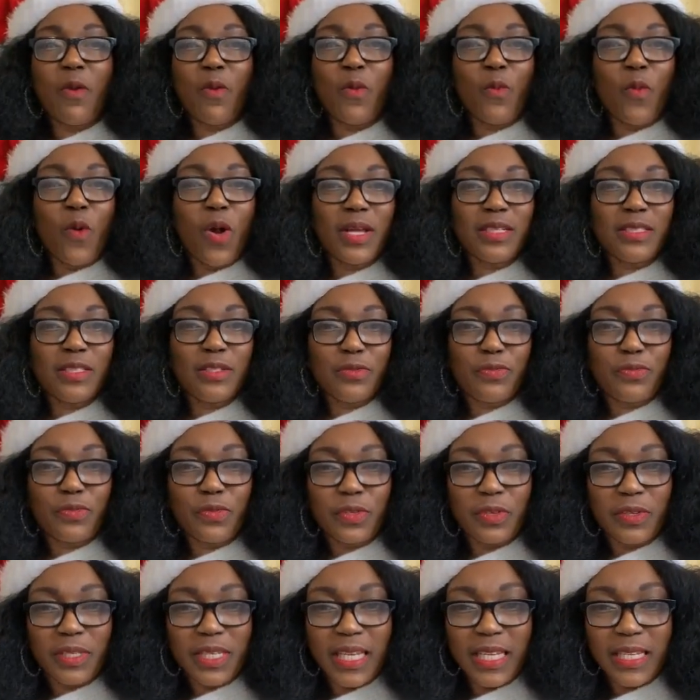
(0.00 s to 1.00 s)

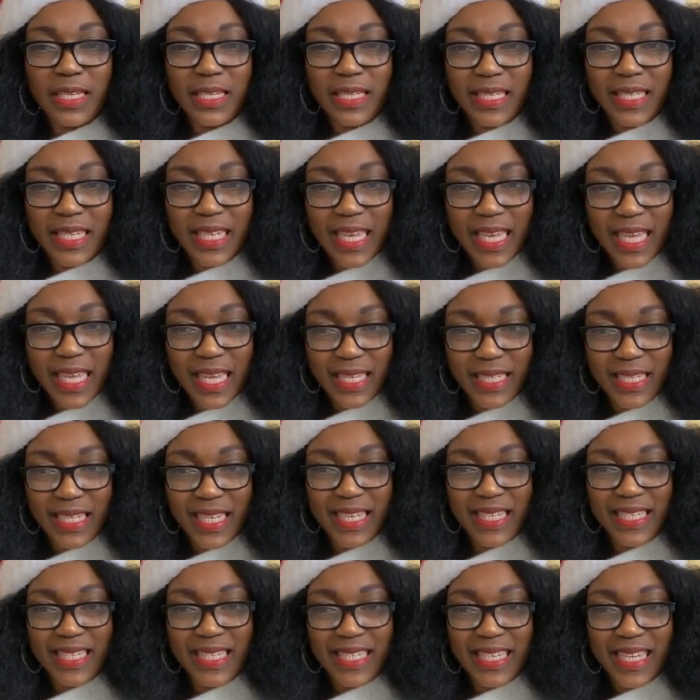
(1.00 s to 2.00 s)
Wonderful, indeed,
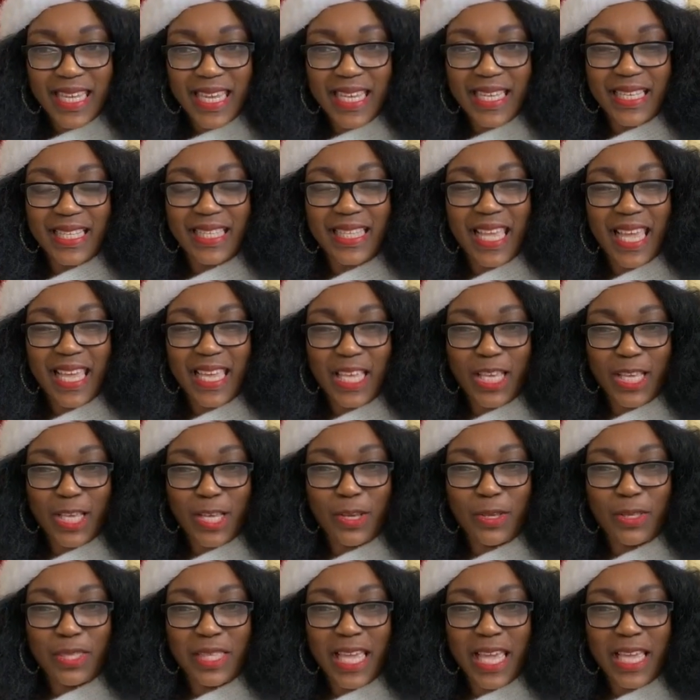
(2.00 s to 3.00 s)
indeed. Thank
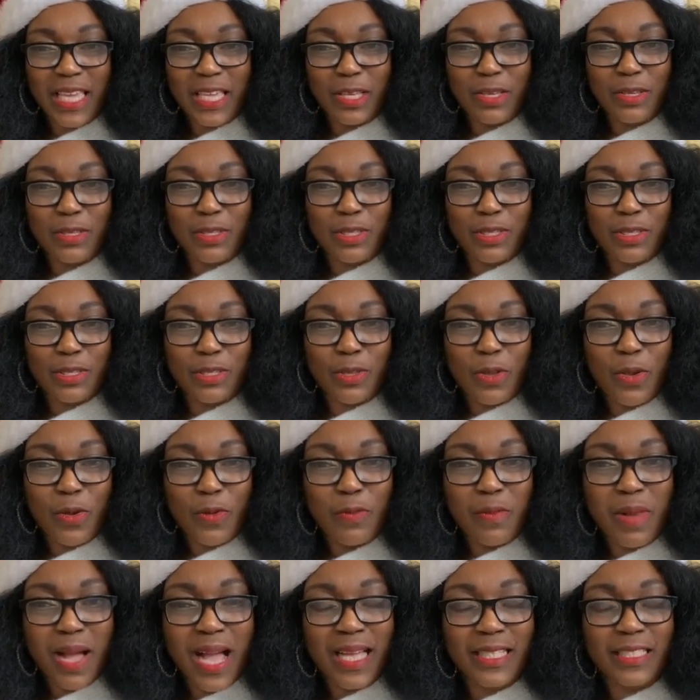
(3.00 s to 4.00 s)
you. Thank you
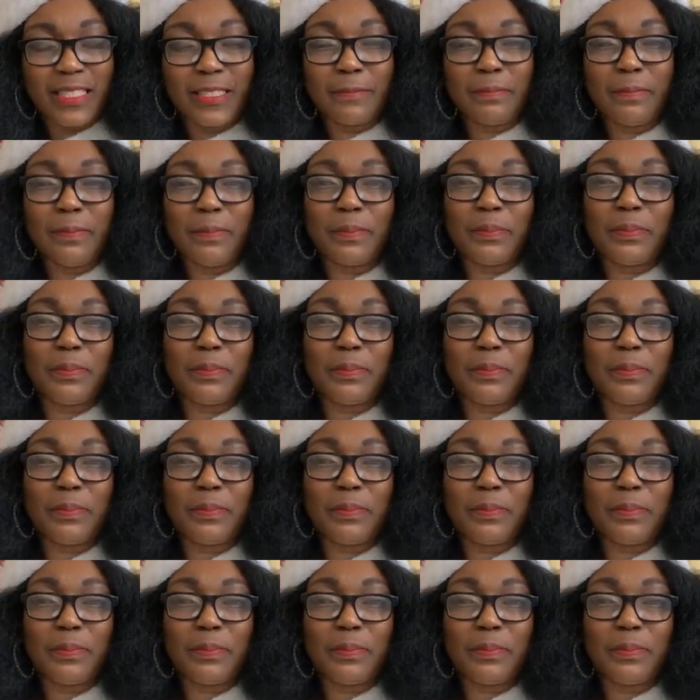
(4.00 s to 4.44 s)
so much.